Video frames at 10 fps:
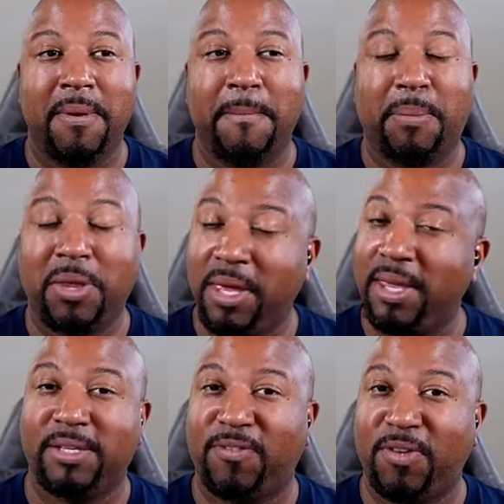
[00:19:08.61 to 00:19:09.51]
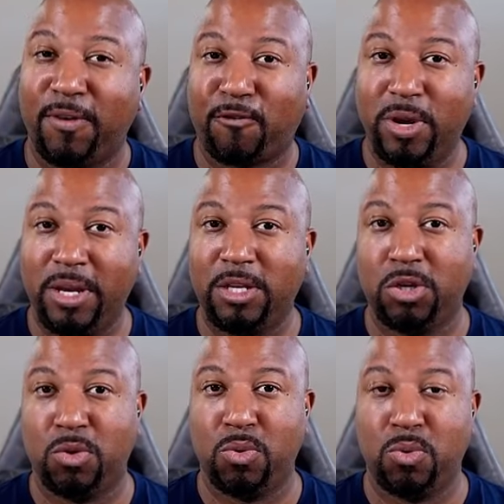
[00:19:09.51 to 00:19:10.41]
please feel free
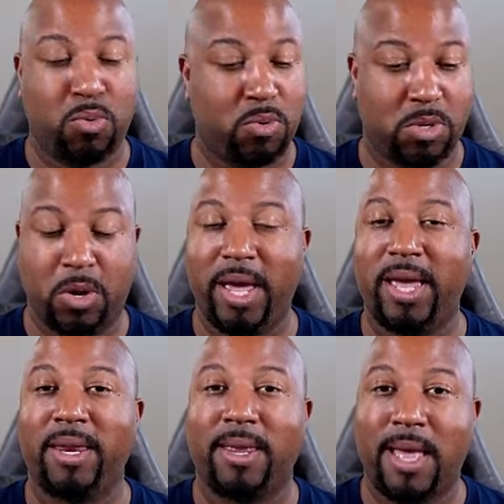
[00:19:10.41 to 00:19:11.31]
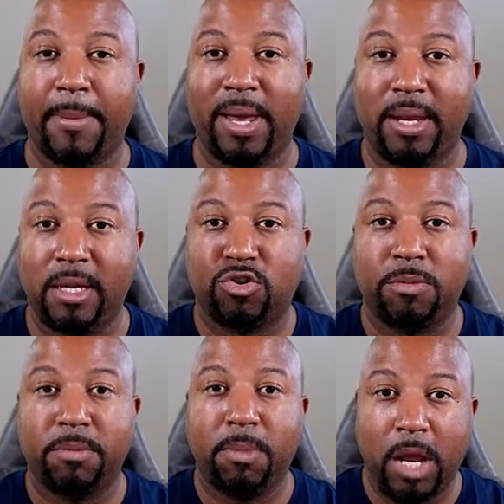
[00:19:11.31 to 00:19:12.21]
to go ahead and comment in the description
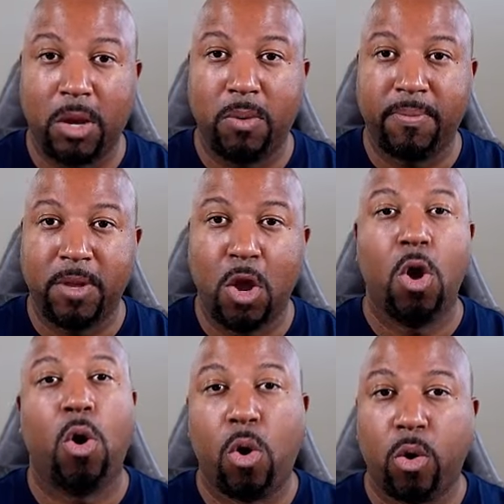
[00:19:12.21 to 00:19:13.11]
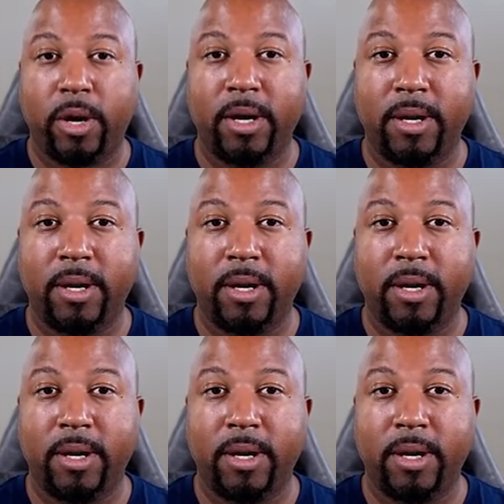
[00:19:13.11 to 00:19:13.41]
below, or